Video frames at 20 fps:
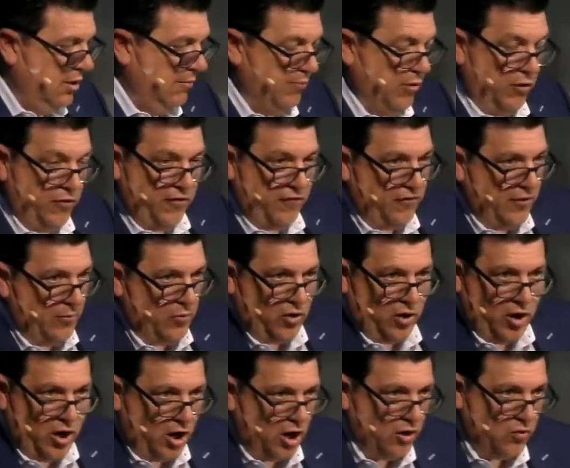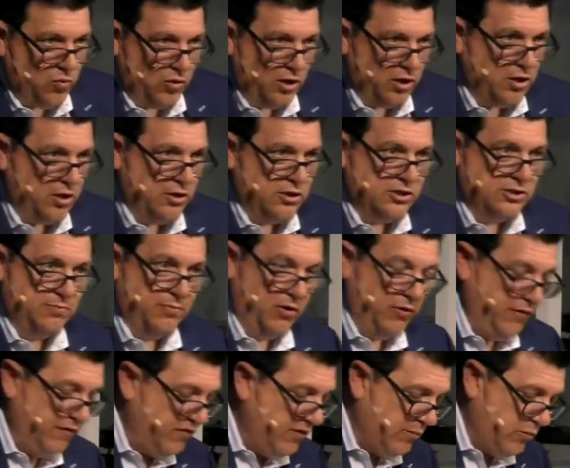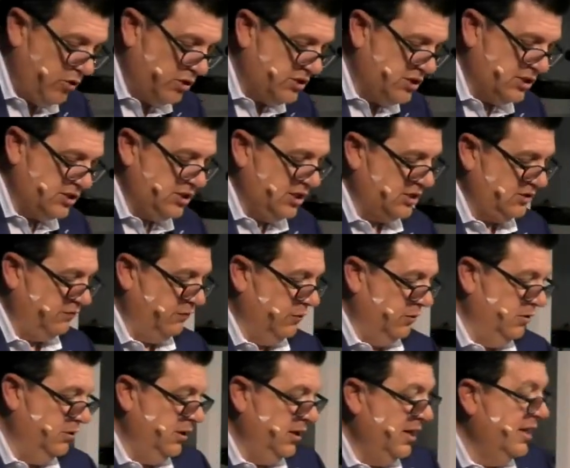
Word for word: Both of them were hard workers, both of them were successful.